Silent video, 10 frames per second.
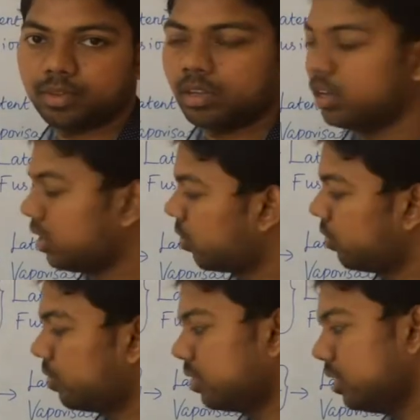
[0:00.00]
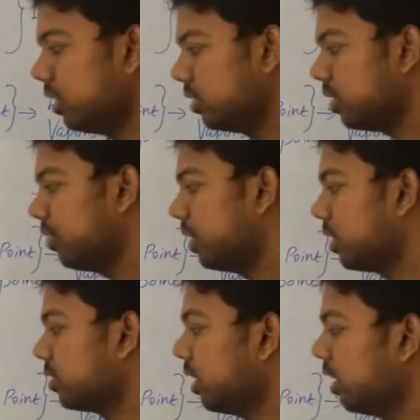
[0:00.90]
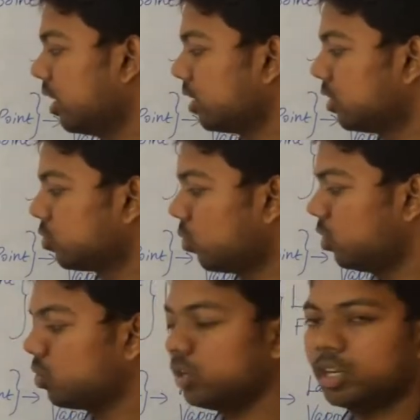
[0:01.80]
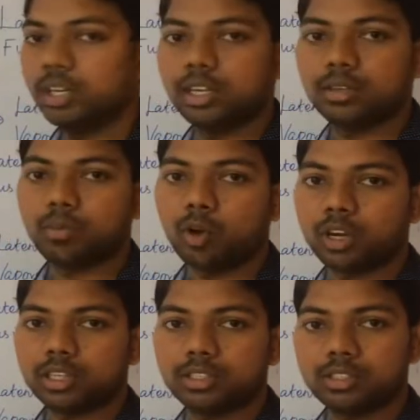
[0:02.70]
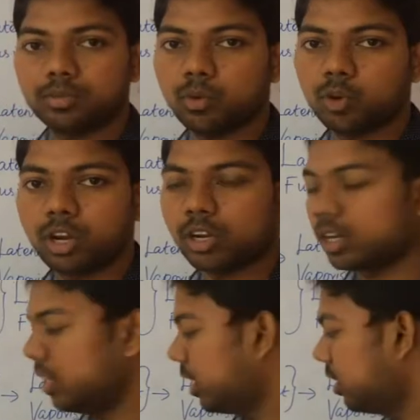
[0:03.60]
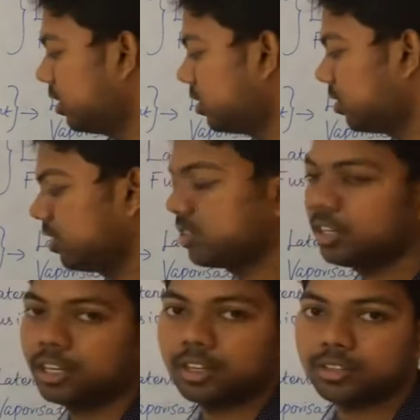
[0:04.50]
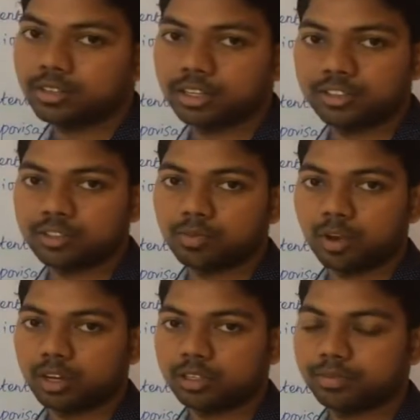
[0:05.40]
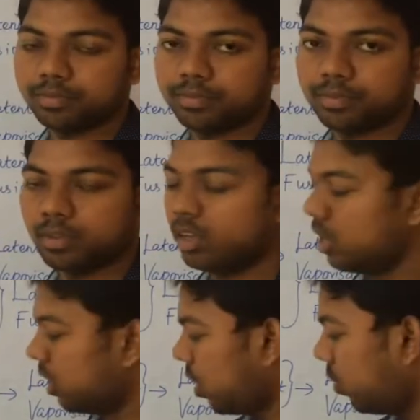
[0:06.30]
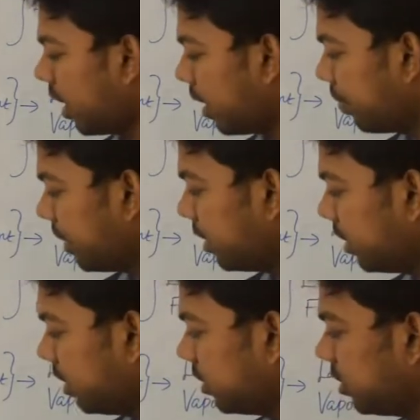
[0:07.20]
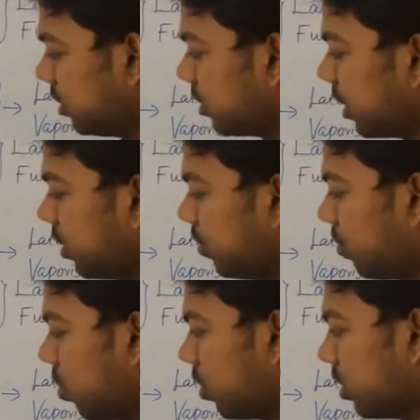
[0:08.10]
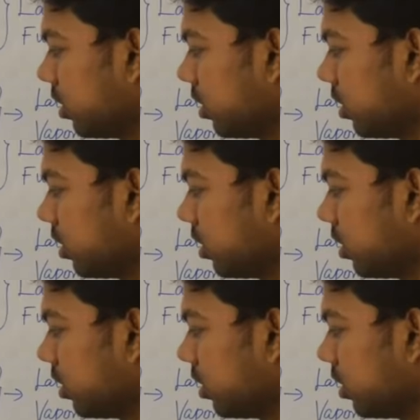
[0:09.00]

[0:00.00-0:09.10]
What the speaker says: Now easily we can say this 120 degree block is more harder than this 60 degrees Celsius block. Now I am maintaining this second block